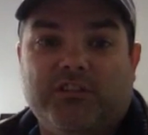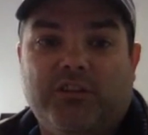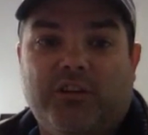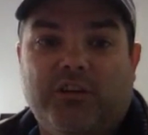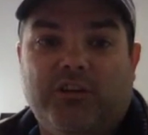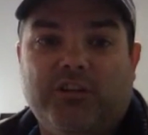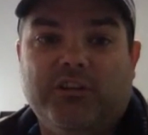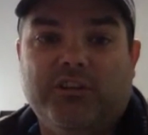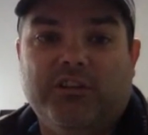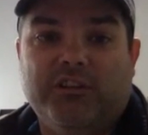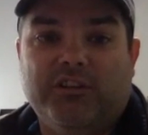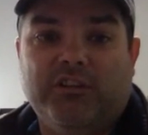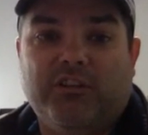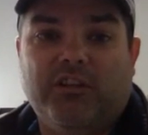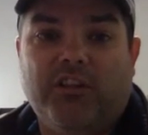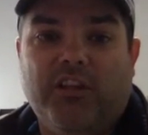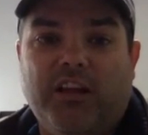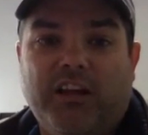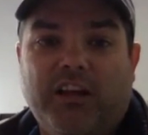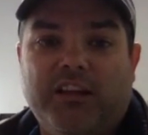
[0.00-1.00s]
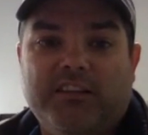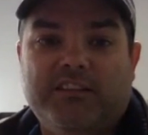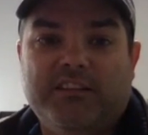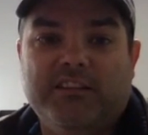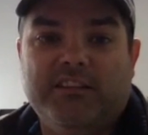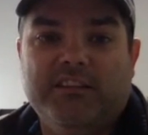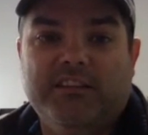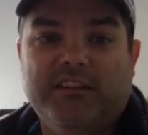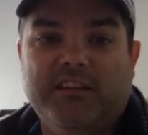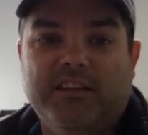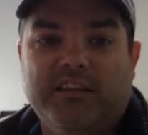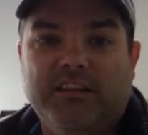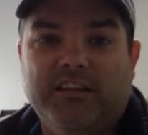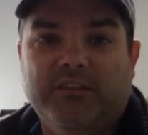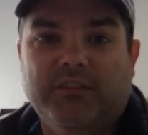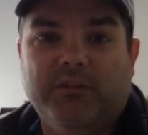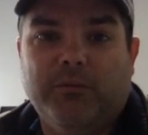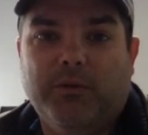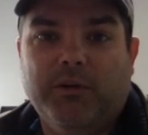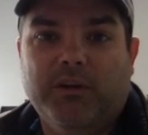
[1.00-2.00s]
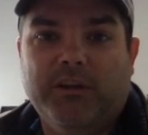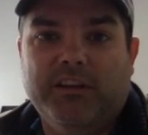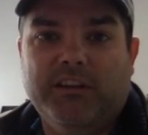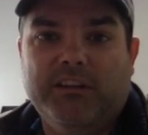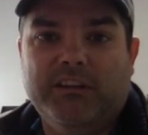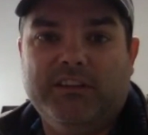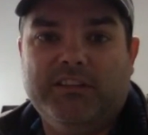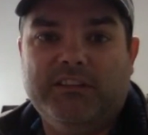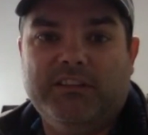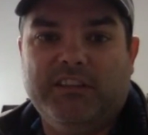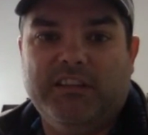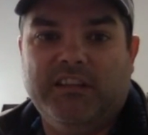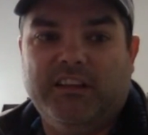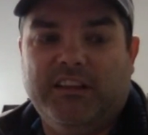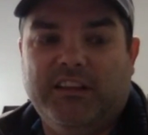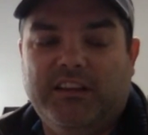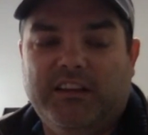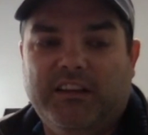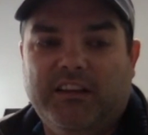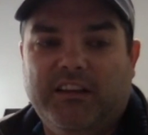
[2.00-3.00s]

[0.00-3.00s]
talking to your clients in different ways. And